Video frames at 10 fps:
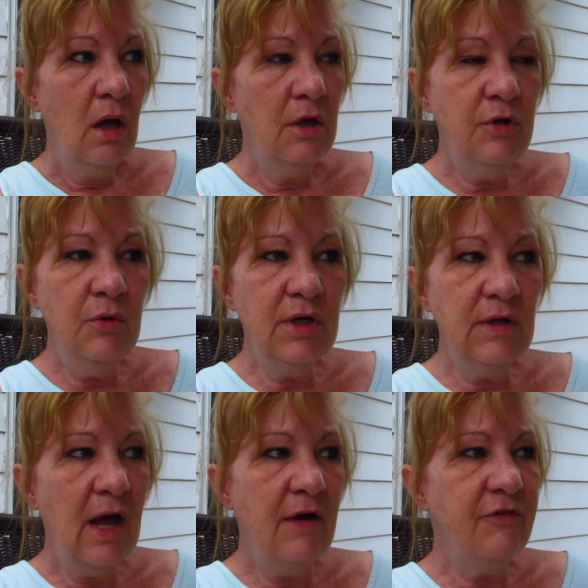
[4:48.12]
you
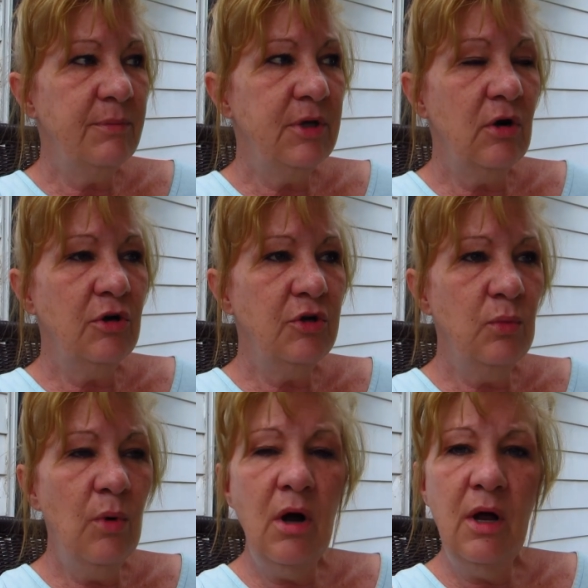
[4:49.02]
can laugh at me all you
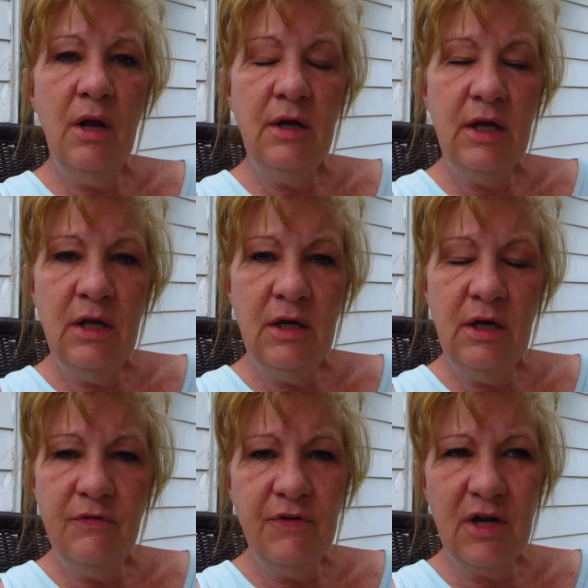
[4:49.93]
want, and
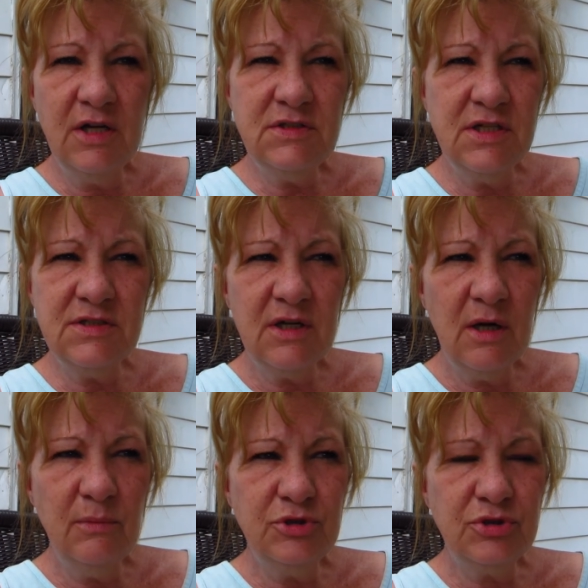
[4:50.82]
if it doesn't
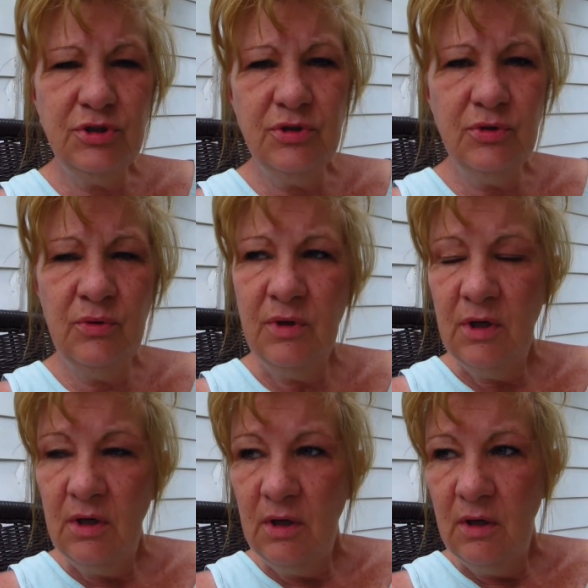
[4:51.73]
come true,
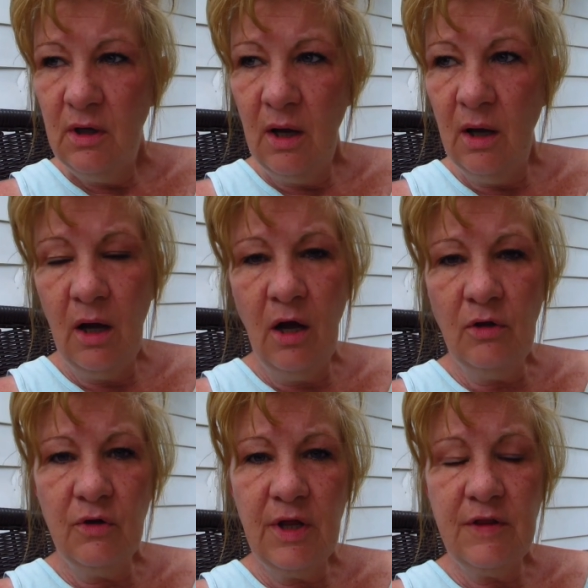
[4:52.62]
I,
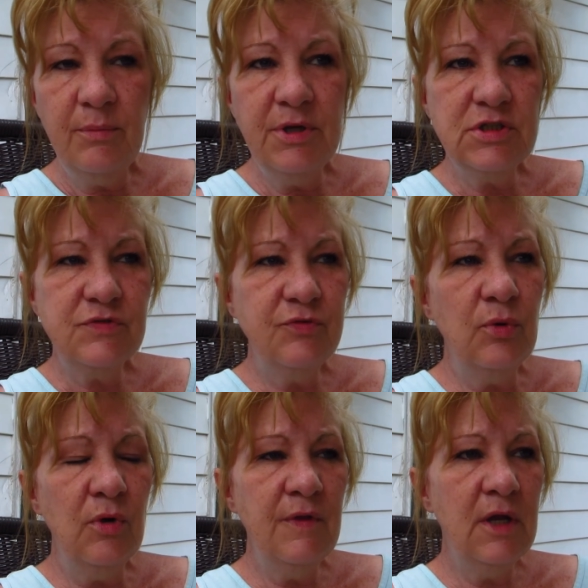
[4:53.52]
will look like the biggest
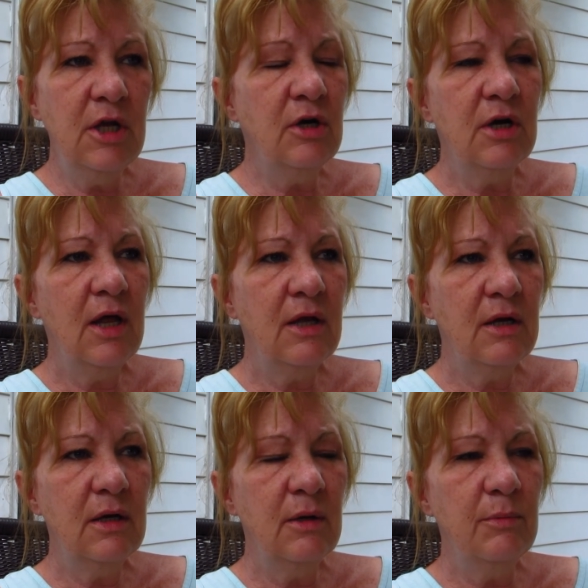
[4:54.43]
fool on the internet.
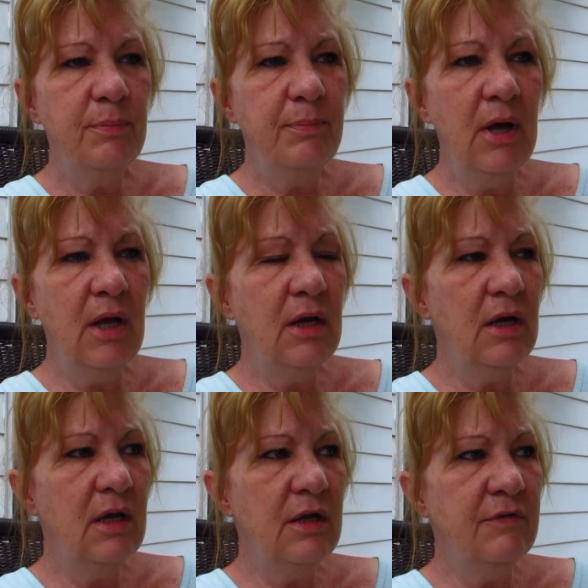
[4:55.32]
But
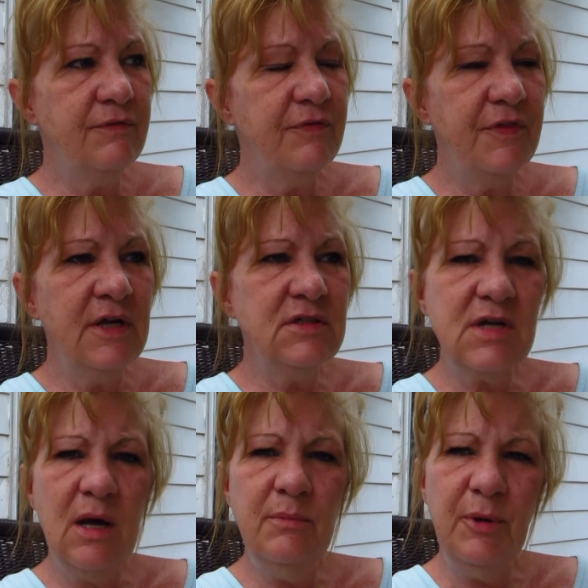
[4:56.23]
if things
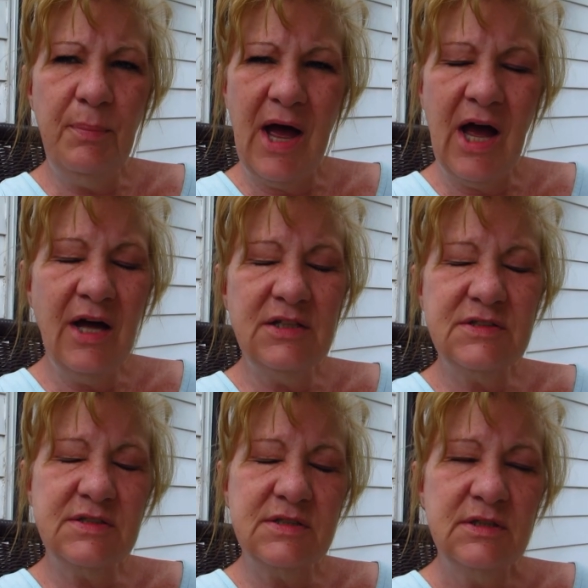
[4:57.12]
come to
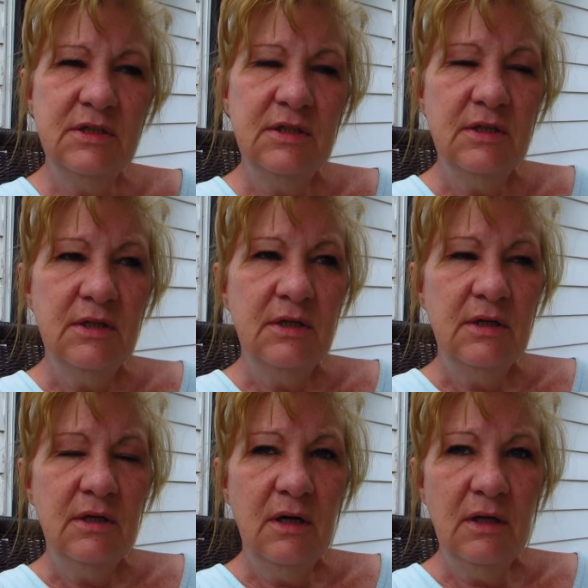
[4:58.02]
pass,
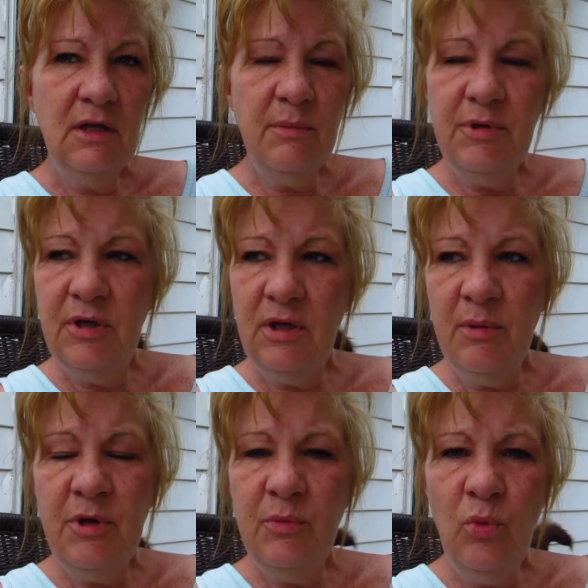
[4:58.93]
let me
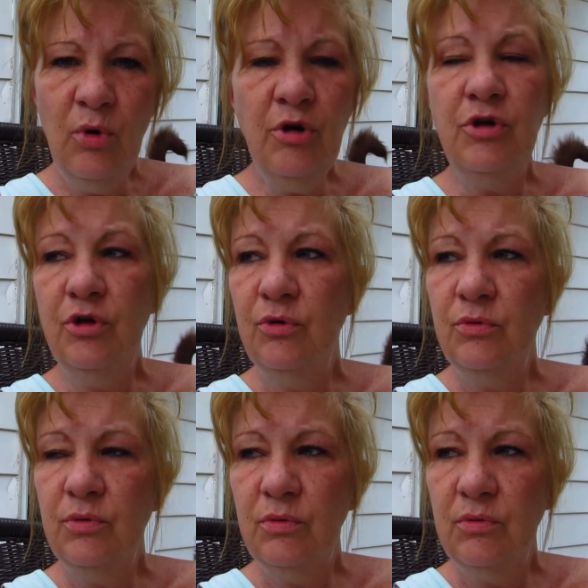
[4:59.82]
let me warn you.
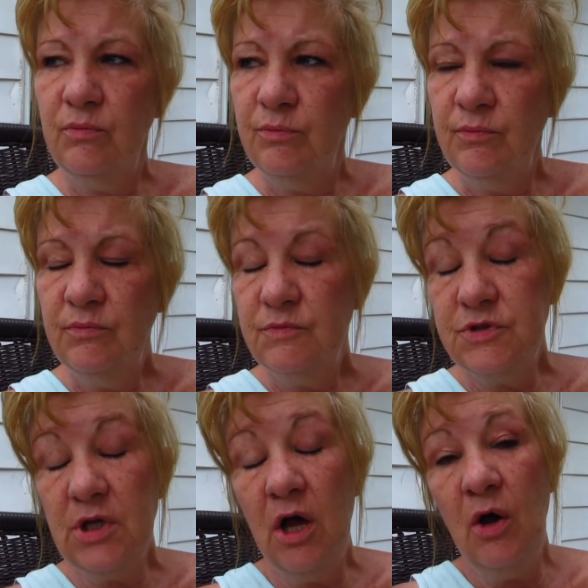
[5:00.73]

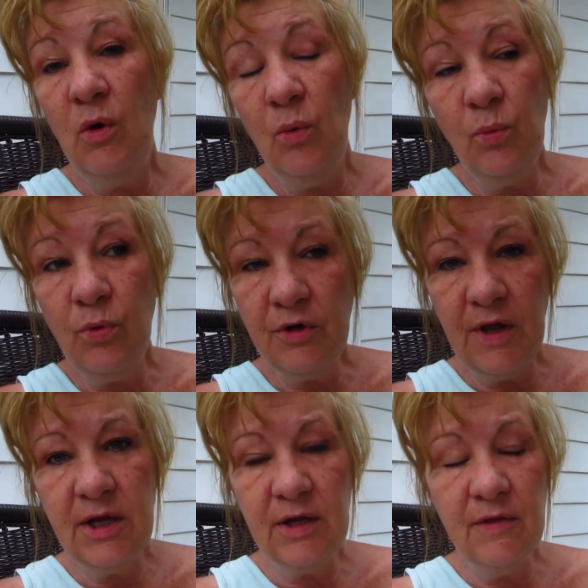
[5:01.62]
So we're
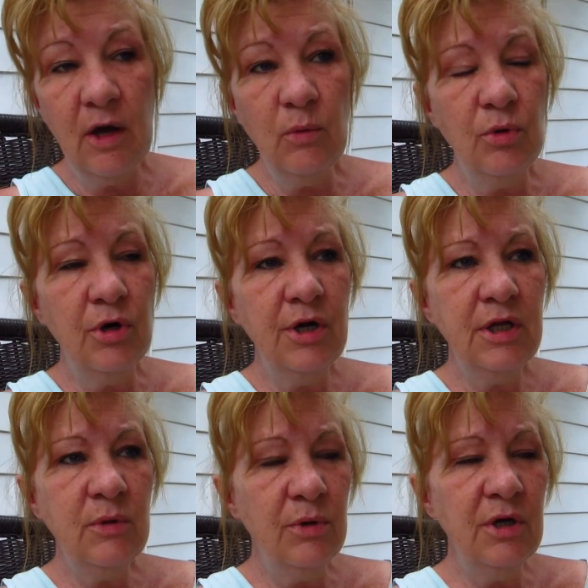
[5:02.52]
taking that
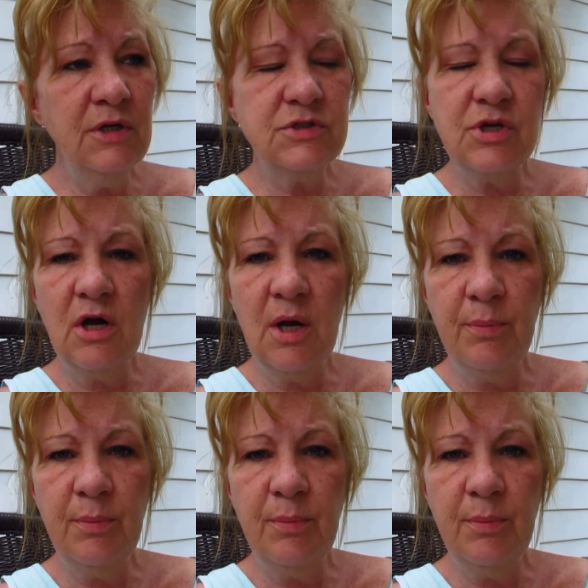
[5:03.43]
warning and we're going to stock